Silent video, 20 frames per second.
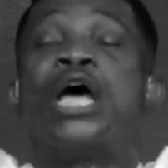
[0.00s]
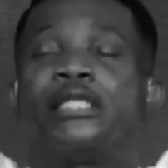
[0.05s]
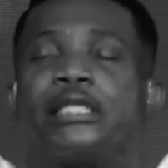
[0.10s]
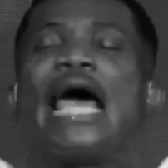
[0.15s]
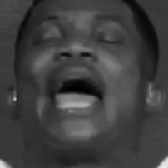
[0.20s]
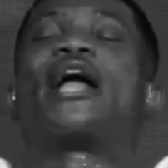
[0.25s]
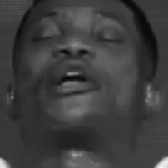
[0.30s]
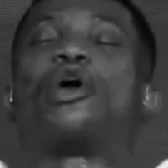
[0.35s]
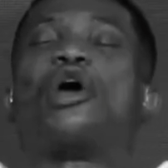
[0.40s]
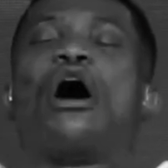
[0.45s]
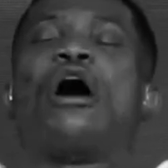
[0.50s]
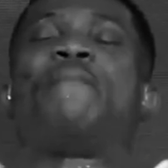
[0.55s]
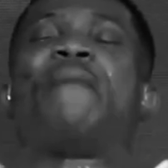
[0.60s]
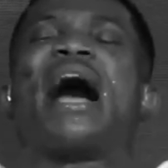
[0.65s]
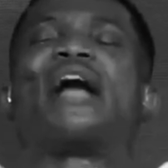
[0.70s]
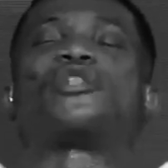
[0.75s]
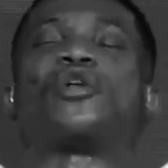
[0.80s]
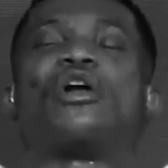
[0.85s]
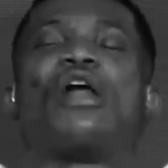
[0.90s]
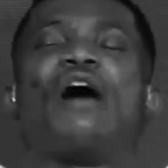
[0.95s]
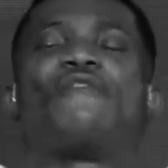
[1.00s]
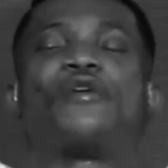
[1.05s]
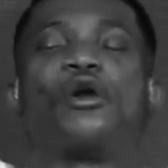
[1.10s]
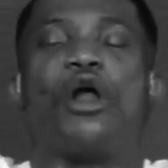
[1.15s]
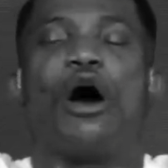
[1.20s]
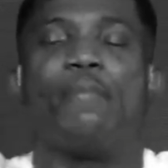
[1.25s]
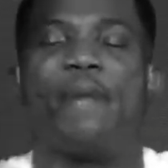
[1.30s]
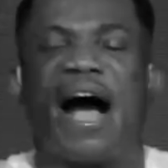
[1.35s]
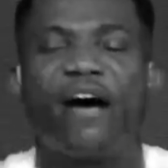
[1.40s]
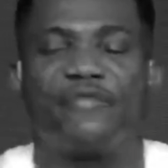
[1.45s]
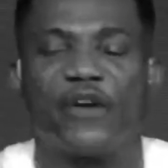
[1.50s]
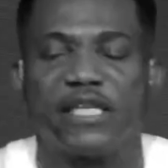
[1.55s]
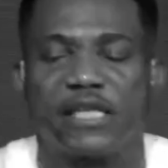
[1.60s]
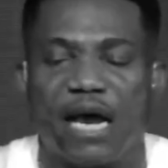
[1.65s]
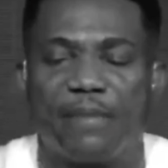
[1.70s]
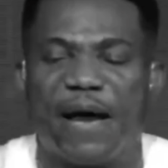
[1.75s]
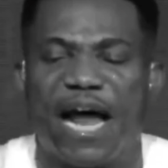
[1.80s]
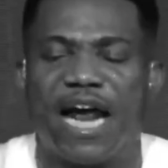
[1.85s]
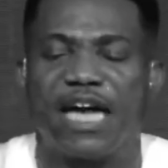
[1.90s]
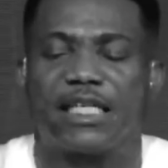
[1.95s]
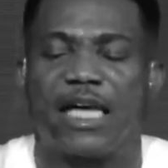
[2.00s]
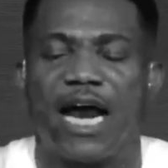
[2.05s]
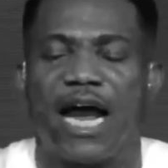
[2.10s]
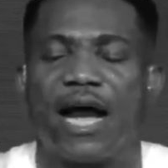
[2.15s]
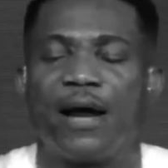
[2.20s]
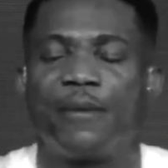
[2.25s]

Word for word: take your mantle of global visibility.